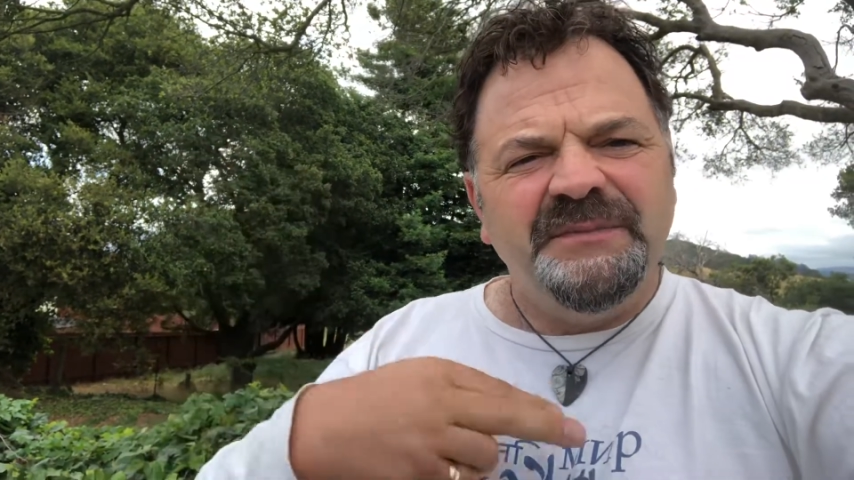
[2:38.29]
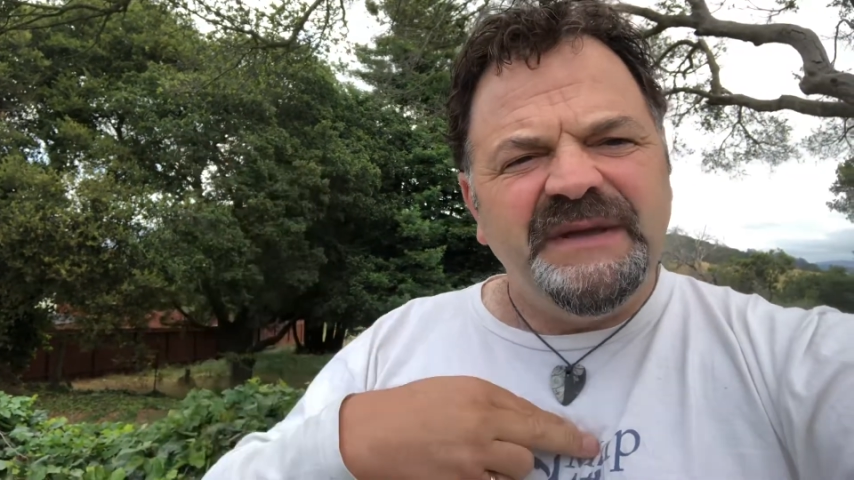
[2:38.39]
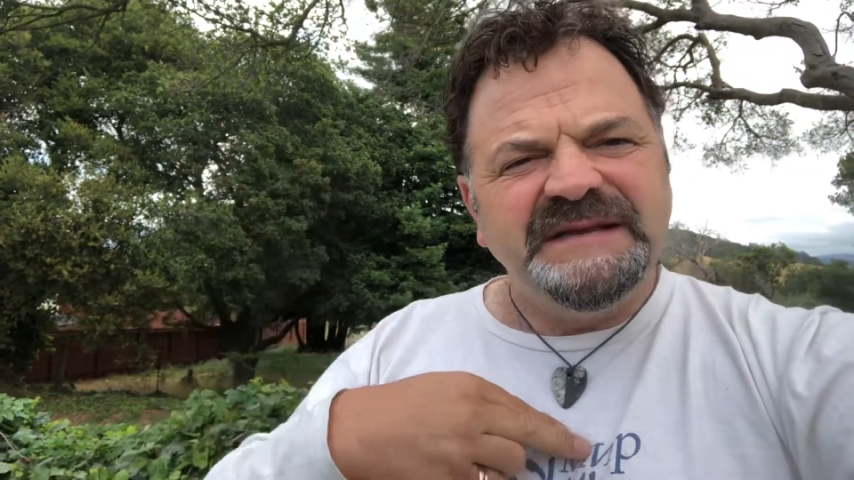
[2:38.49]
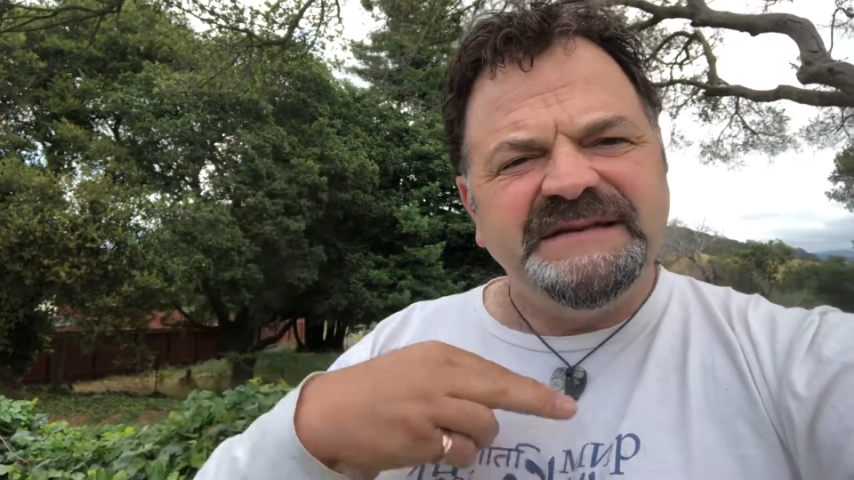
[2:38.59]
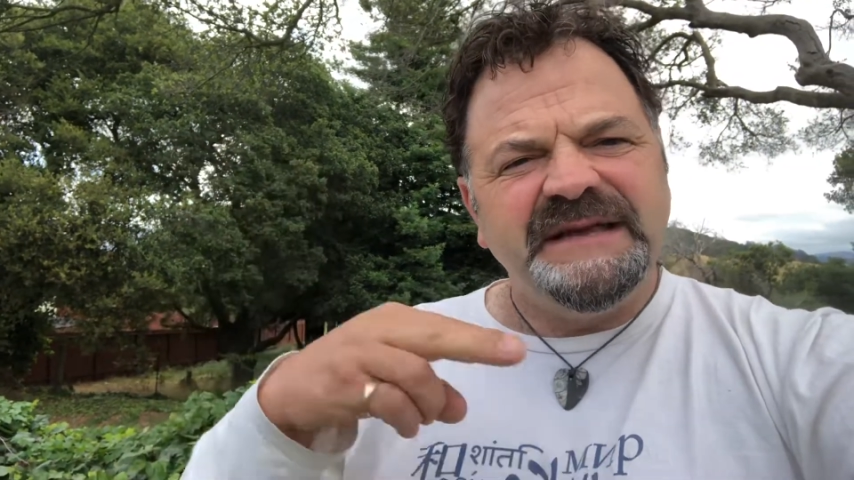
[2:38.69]

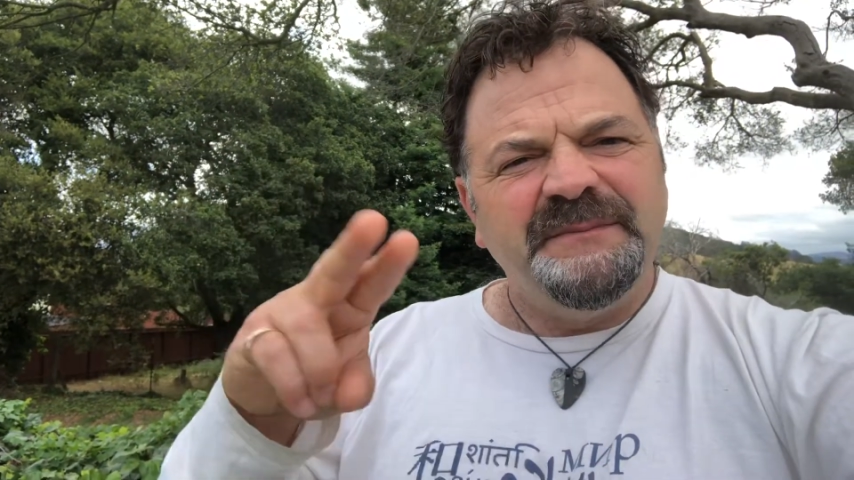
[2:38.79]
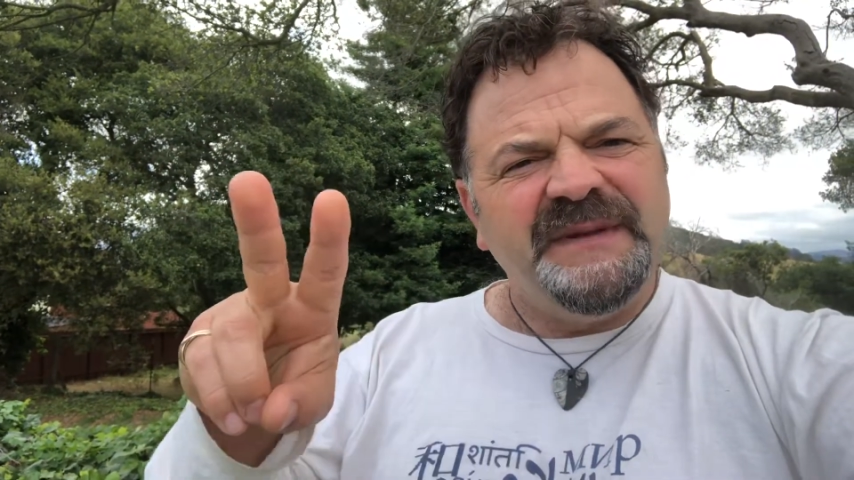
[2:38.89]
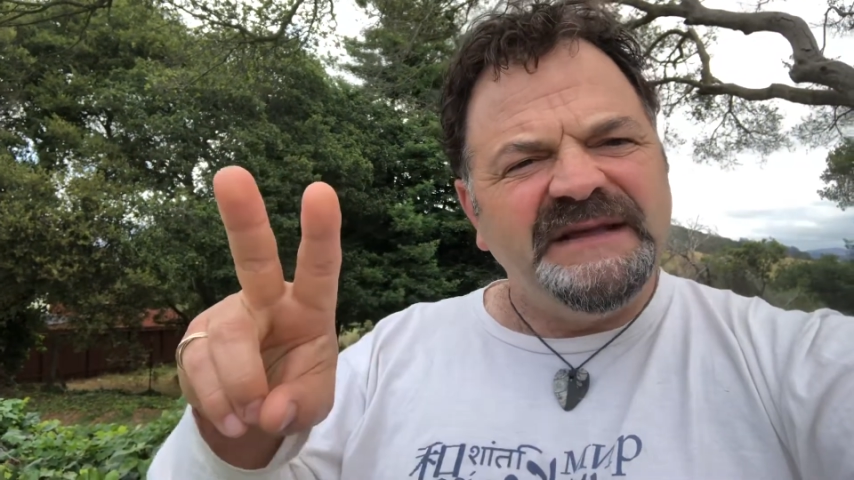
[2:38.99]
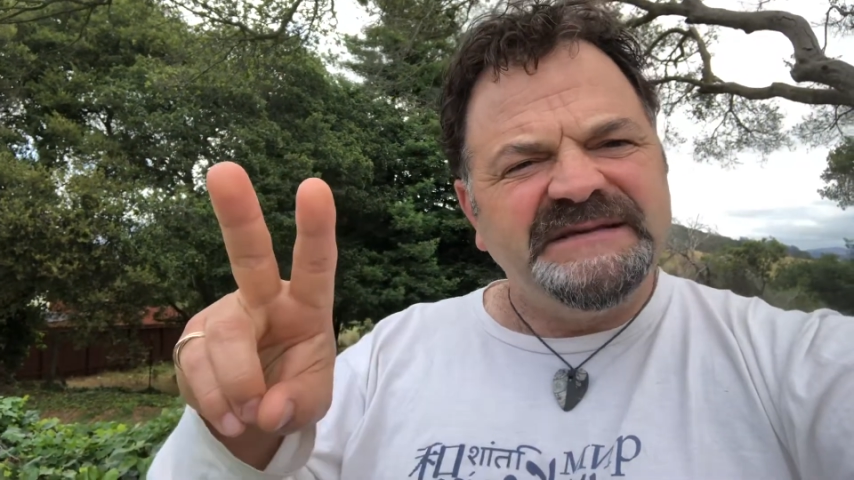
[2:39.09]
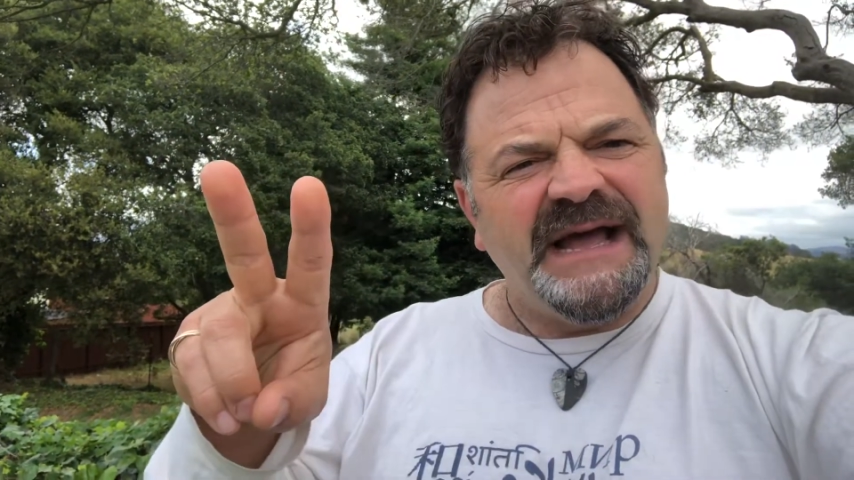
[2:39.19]
peace in,
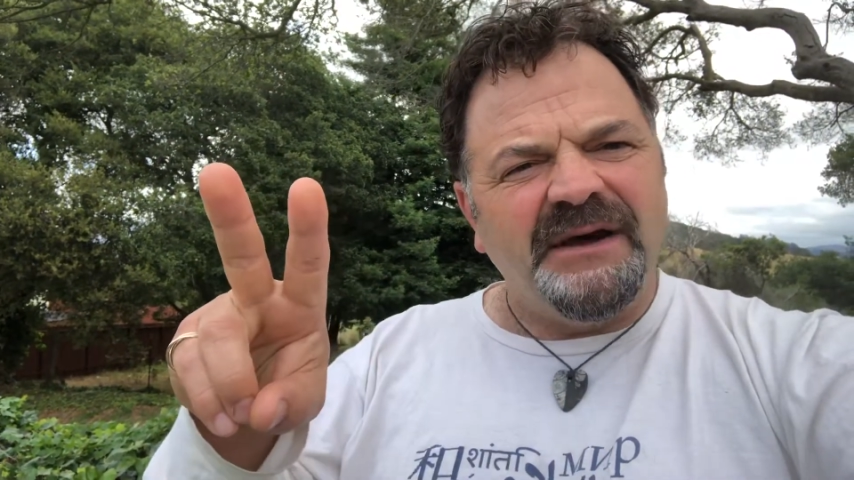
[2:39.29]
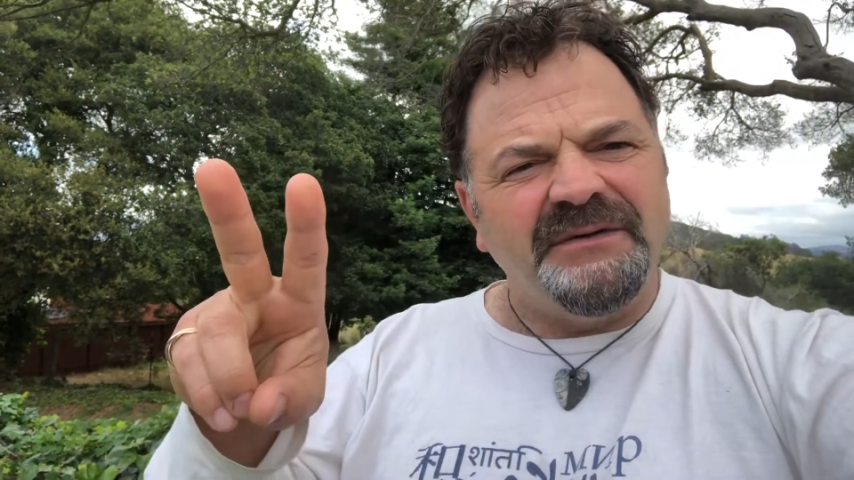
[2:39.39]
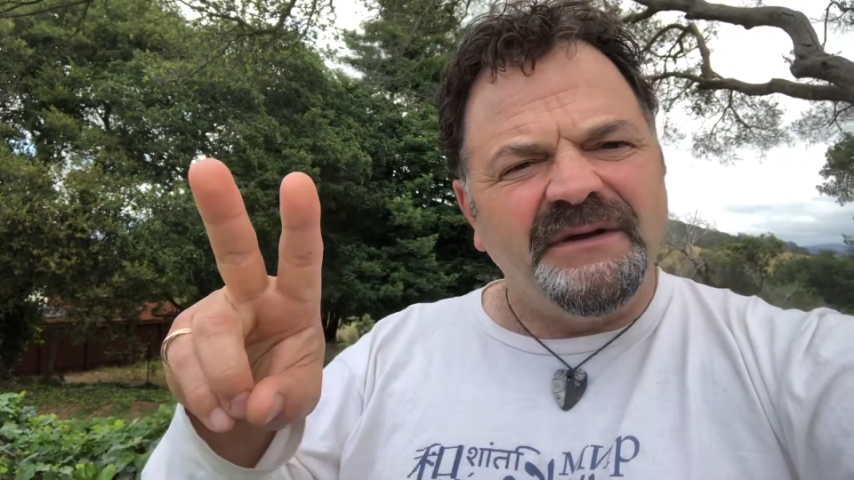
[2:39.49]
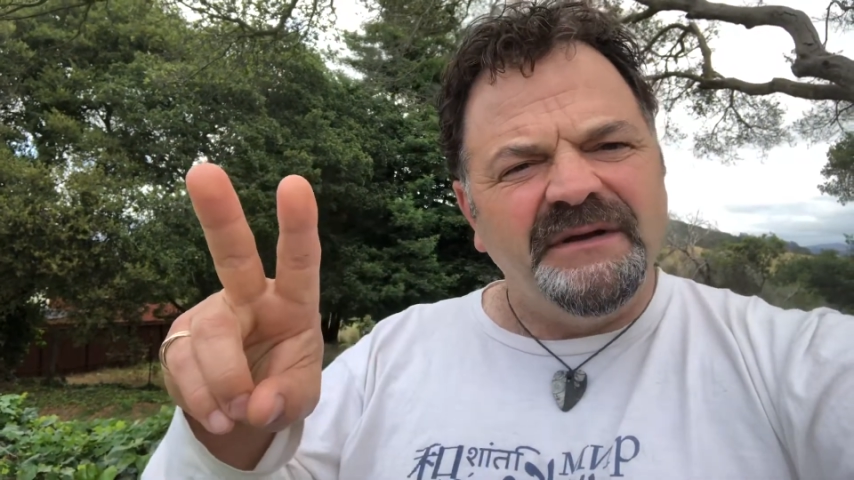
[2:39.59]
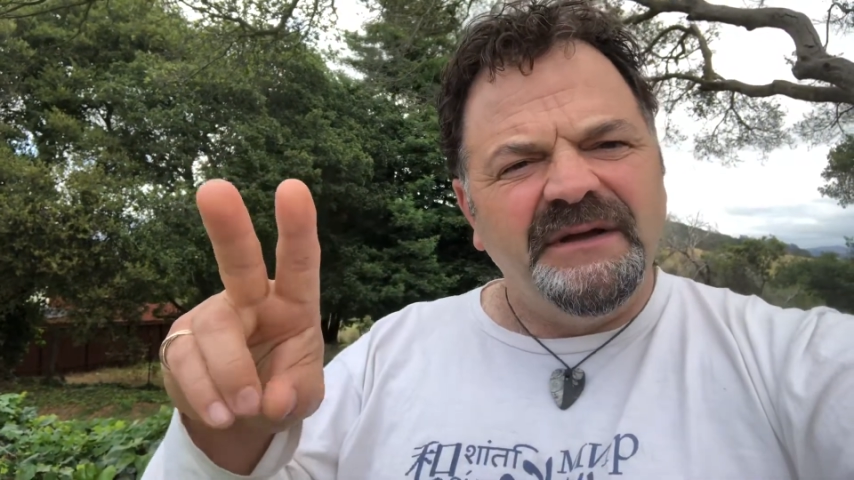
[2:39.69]
peace out.